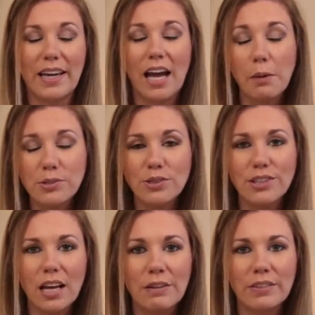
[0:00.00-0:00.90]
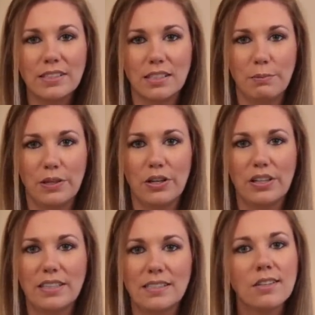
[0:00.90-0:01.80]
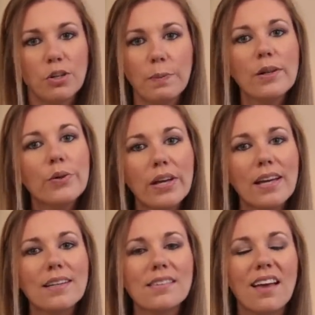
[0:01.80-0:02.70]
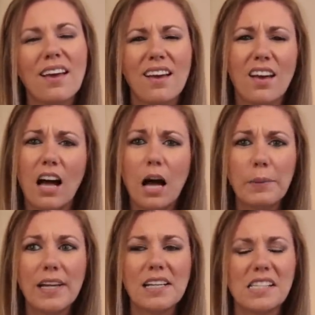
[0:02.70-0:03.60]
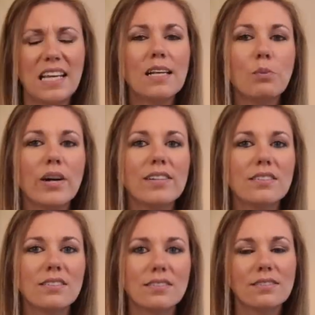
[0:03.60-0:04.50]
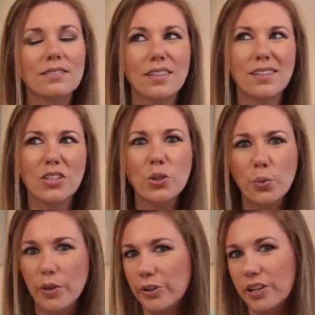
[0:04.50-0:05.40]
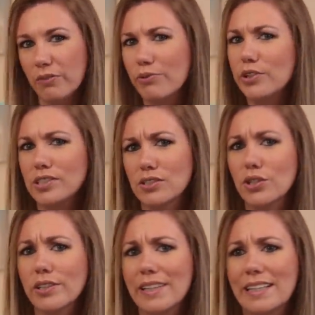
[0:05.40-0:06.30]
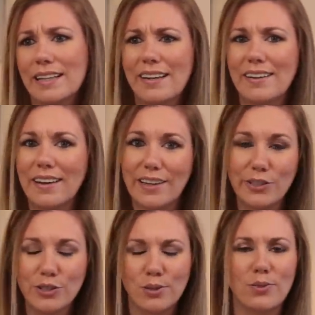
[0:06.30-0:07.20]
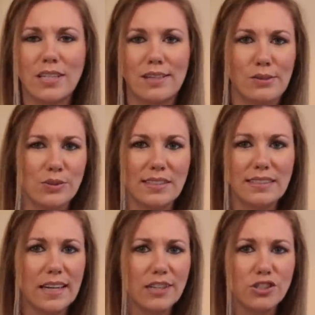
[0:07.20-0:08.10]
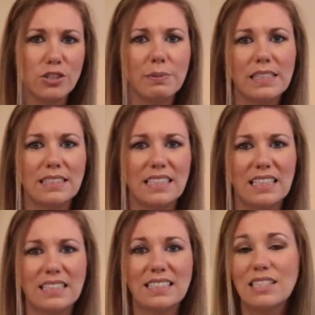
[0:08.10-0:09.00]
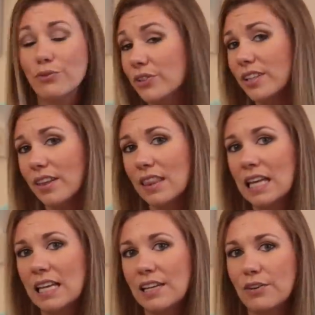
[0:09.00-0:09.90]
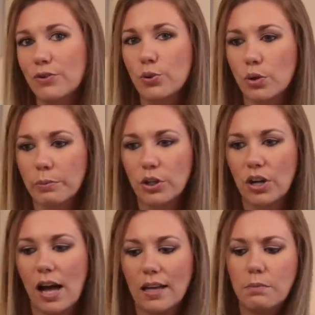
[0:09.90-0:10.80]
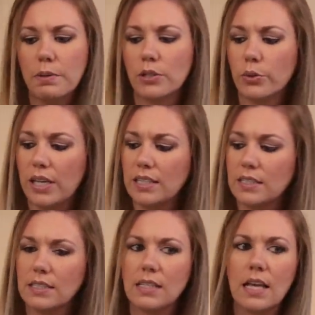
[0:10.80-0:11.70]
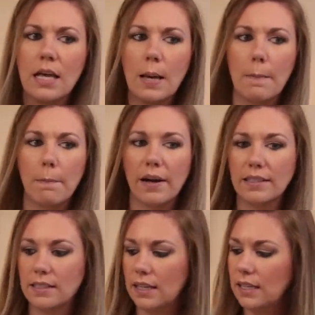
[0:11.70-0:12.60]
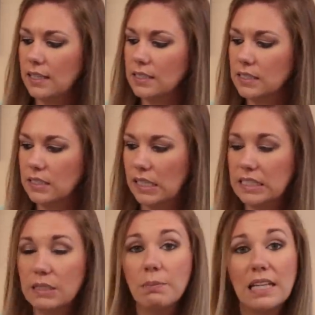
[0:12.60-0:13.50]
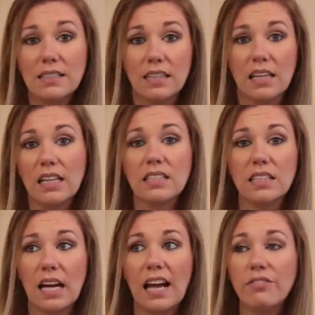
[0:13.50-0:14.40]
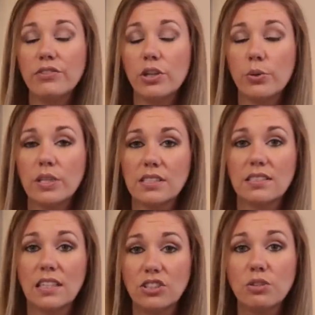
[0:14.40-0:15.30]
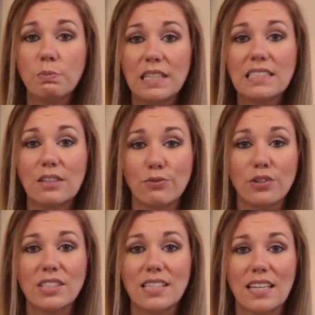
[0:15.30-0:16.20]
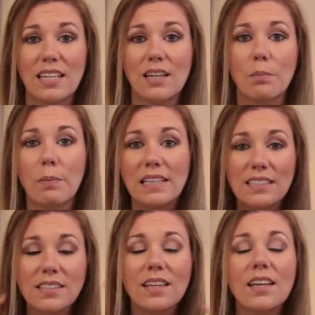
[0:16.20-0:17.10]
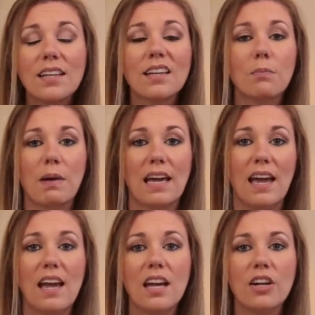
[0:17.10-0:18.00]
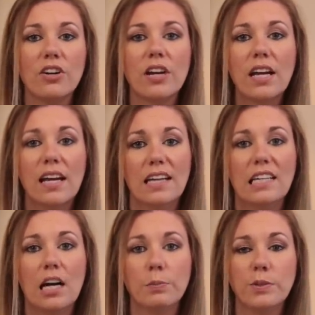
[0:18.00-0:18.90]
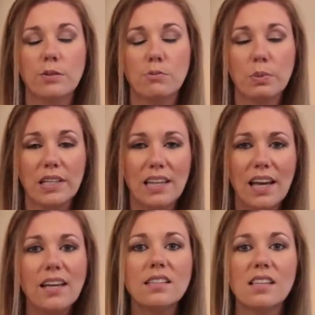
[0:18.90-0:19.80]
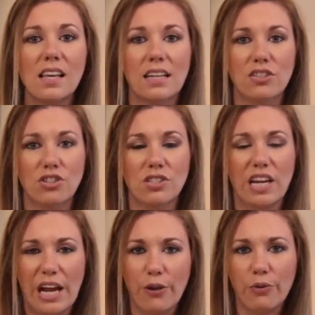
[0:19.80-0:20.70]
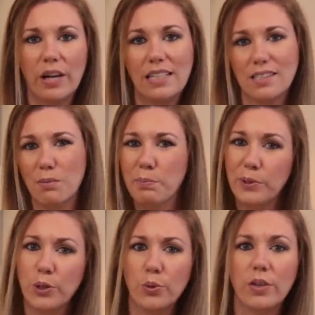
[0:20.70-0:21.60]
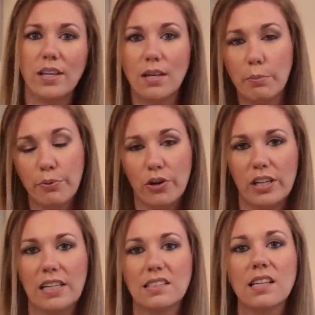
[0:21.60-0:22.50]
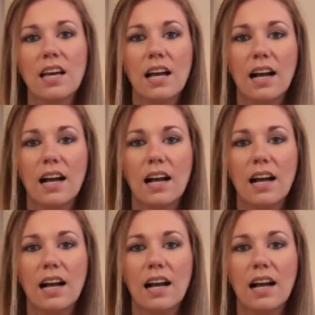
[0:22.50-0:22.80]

I absolutely love sleeping on this silk pillowcase. I'll be honest, it was a little weird at first. It took like a night or two to get used to the texture because it is different than normal cotton pillowcases, but it is it's amazing. It I've noticed such a big difference in my skin, my hair. It helps with split ends. It is just a great beauty product.